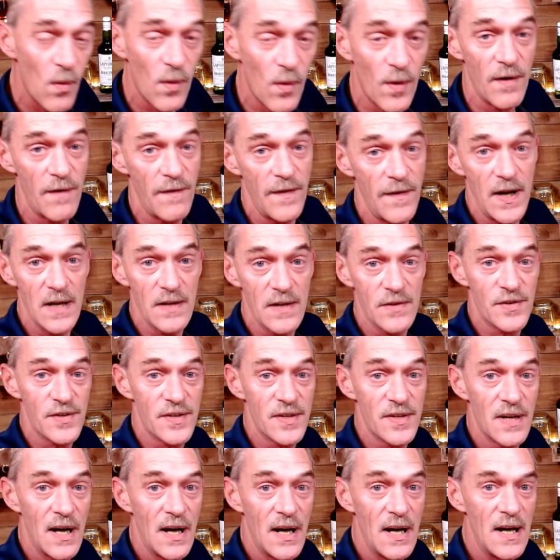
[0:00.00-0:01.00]
this,
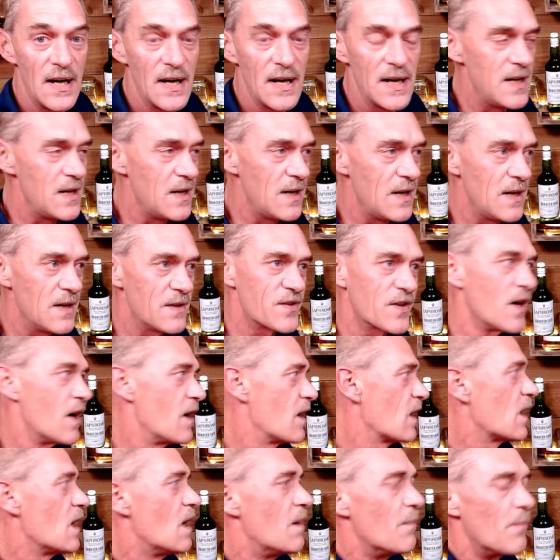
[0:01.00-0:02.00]
it's going
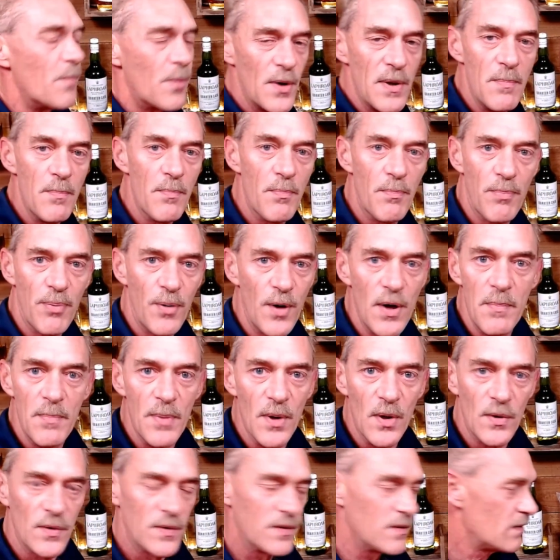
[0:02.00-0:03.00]
to come
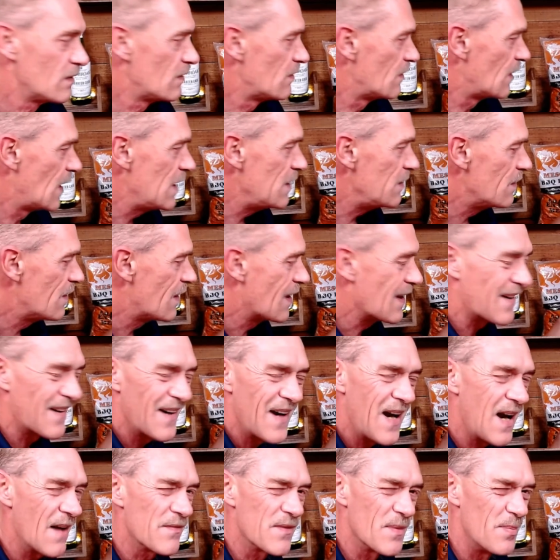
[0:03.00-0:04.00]
pre-built, right? You're not going to
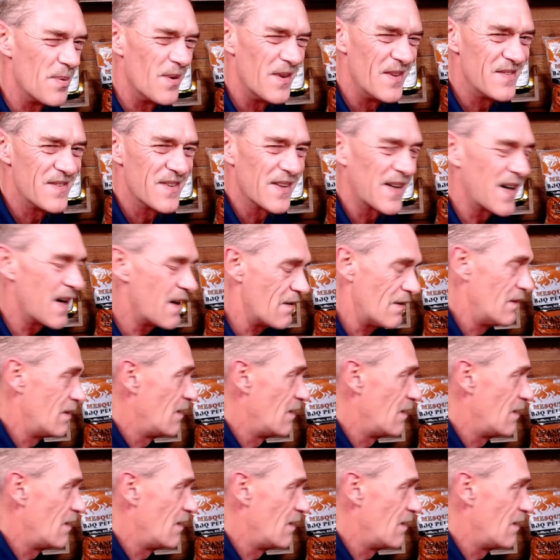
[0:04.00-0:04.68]
have to put it together or